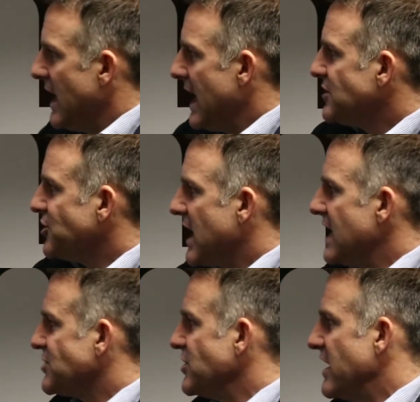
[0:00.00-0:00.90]

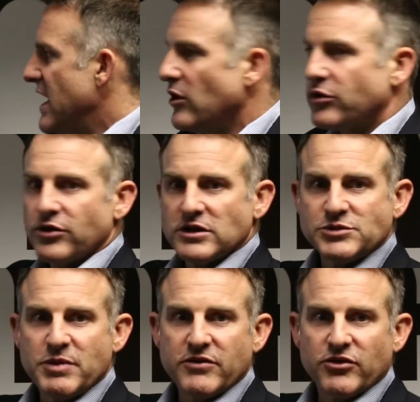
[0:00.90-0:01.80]
Education and health
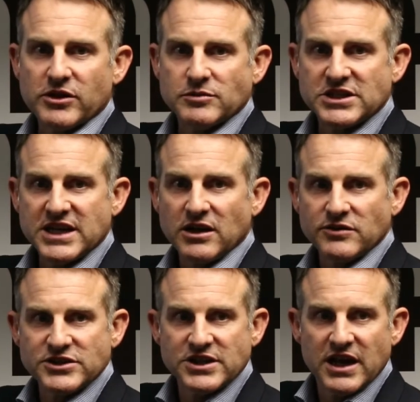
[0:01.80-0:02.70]
speak for
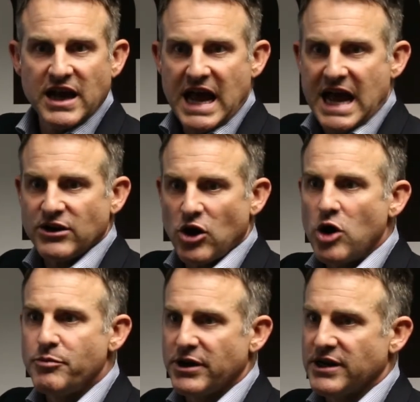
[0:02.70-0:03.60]
themselves, and
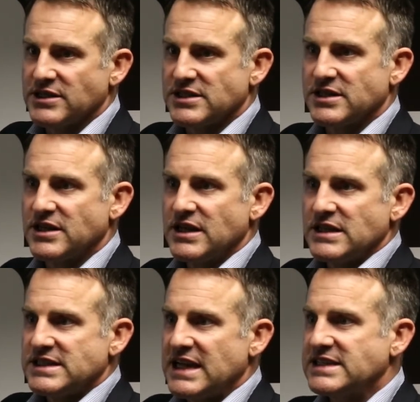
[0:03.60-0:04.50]
openness
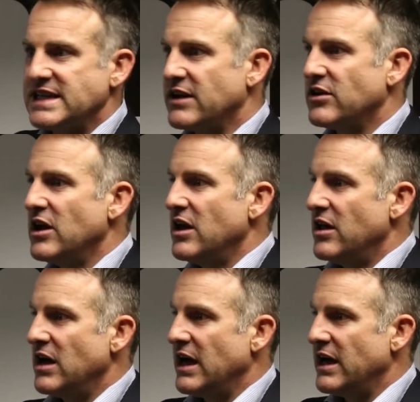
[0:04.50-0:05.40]
says that
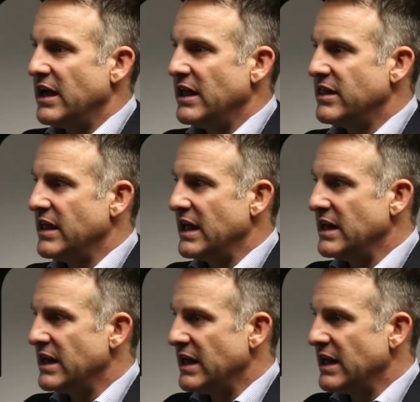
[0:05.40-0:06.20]
in